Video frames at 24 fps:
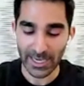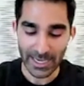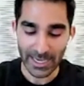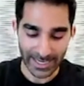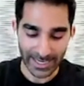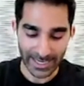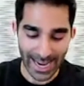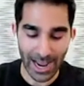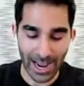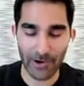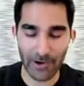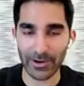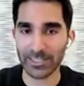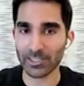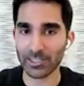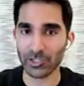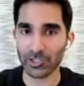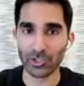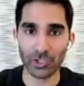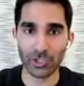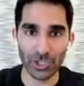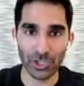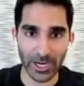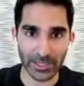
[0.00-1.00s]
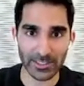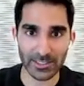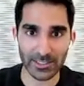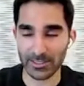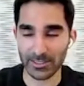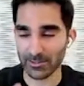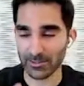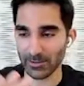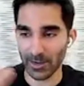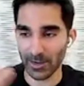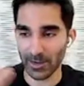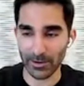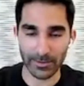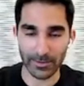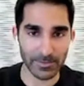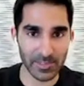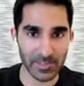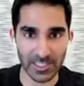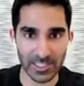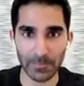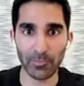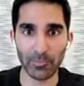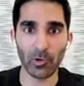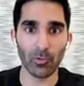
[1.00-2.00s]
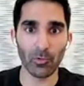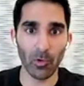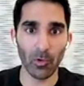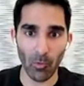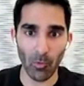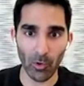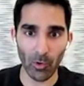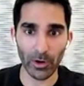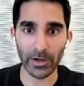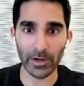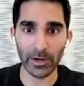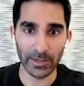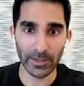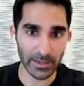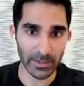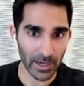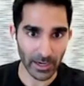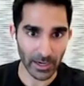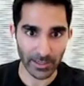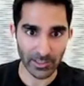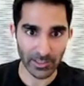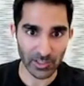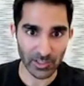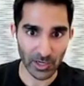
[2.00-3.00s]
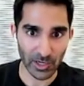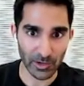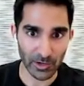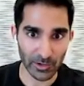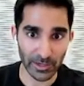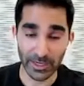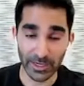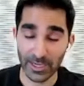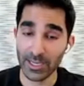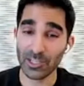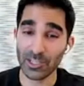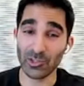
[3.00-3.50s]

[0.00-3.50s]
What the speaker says: now it's just a simple reward on its own.